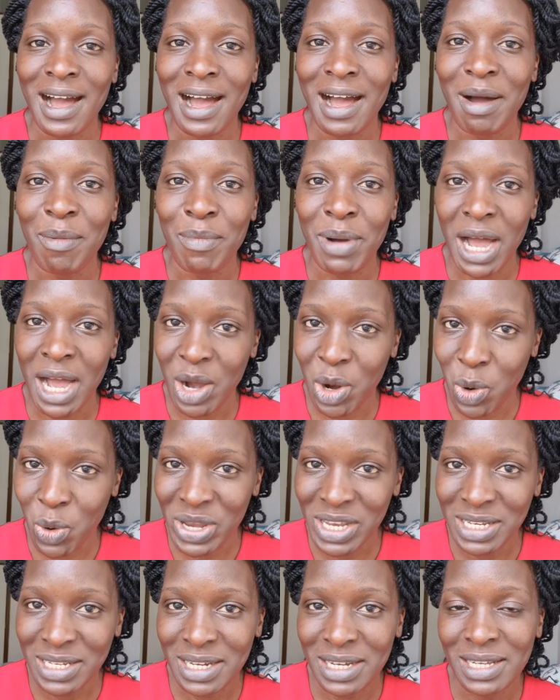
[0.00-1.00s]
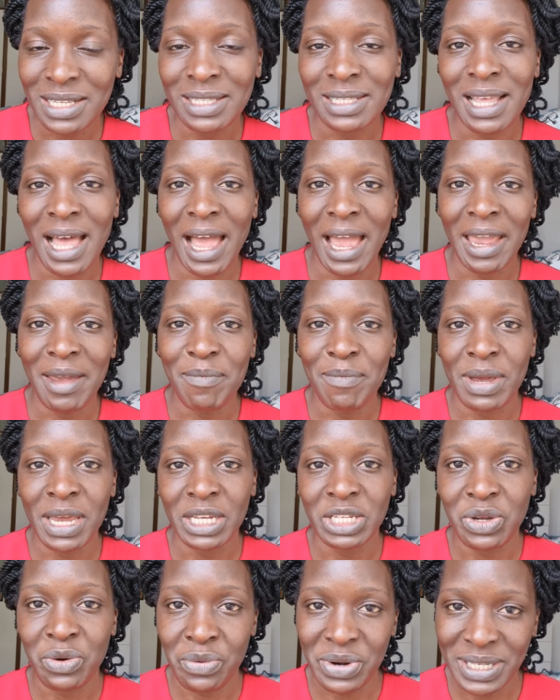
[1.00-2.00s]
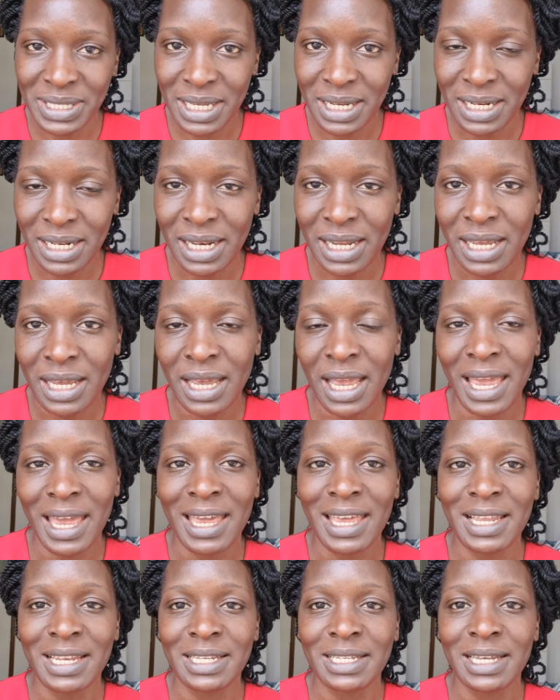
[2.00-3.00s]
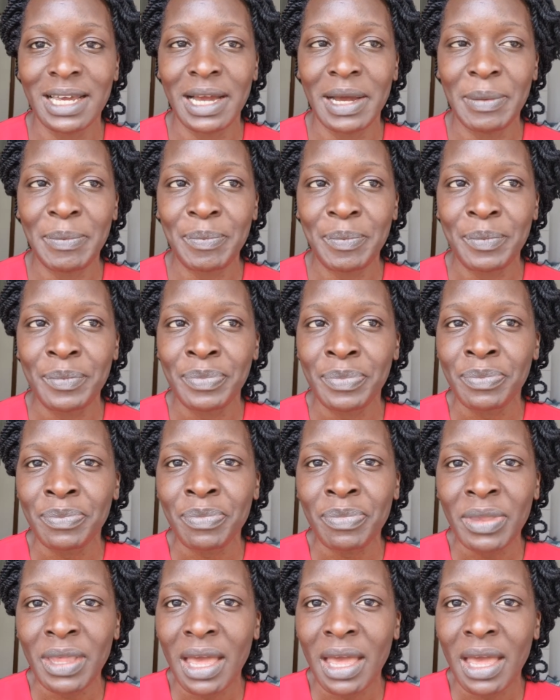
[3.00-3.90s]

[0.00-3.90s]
um acquaintance i met recently and um,